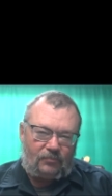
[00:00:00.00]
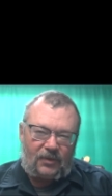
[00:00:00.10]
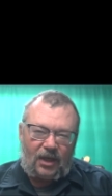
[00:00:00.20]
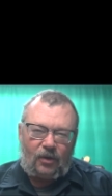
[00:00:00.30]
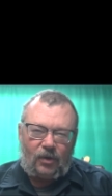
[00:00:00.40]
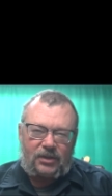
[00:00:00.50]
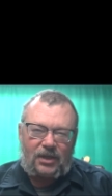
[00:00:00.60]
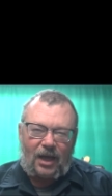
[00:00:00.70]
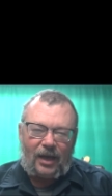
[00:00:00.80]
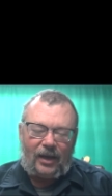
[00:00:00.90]
Anyways,
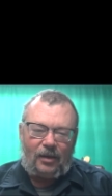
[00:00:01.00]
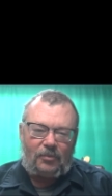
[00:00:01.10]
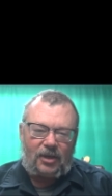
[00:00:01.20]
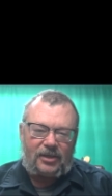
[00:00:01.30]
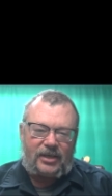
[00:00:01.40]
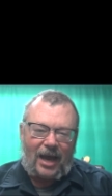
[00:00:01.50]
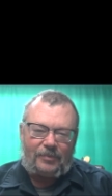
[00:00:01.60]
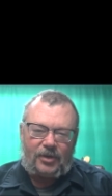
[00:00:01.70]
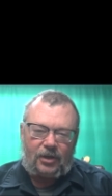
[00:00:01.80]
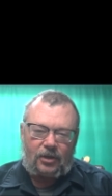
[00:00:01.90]
I am
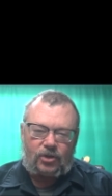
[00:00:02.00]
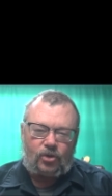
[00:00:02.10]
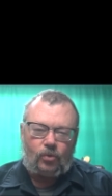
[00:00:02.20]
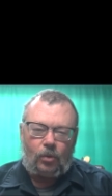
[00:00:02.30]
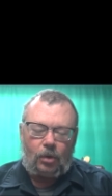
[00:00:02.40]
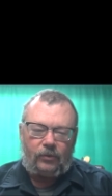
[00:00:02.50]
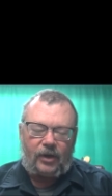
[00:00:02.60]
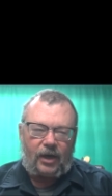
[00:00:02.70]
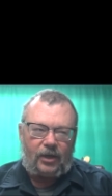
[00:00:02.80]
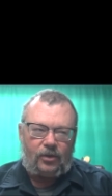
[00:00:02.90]
adapting a tool
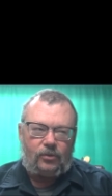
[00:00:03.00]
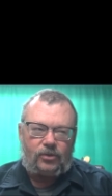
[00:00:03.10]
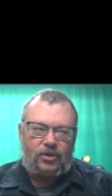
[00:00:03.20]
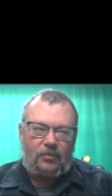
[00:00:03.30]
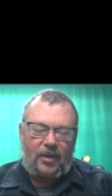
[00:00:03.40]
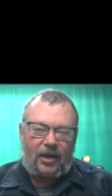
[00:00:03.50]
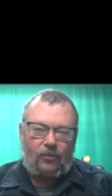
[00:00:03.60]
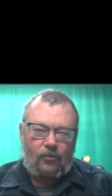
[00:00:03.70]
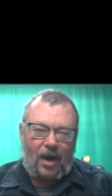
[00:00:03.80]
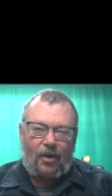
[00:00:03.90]
that I use to make
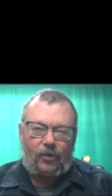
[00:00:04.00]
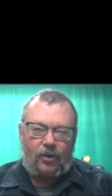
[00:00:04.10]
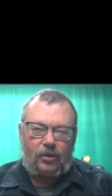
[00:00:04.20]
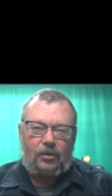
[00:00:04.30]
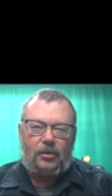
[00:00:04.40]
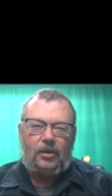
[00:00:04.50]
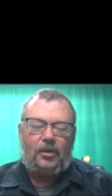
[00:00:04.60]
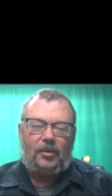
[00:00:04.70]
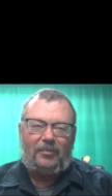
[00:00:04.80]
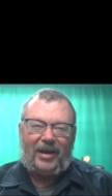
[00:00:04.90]
router
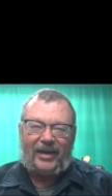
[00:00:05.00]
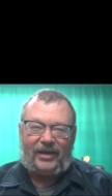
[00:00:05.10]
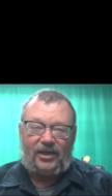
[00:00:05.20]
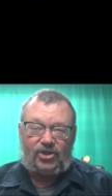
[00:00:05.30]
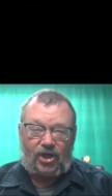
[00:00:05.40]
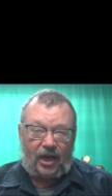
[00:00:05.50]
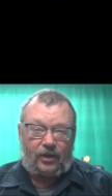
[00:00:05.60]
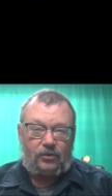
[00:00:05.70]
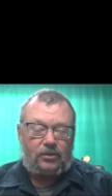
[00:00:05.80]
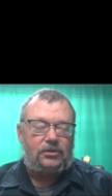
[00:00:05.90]
binding
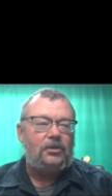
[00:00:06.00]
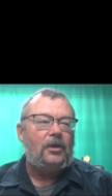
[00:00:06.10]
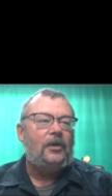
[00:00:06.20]
channels.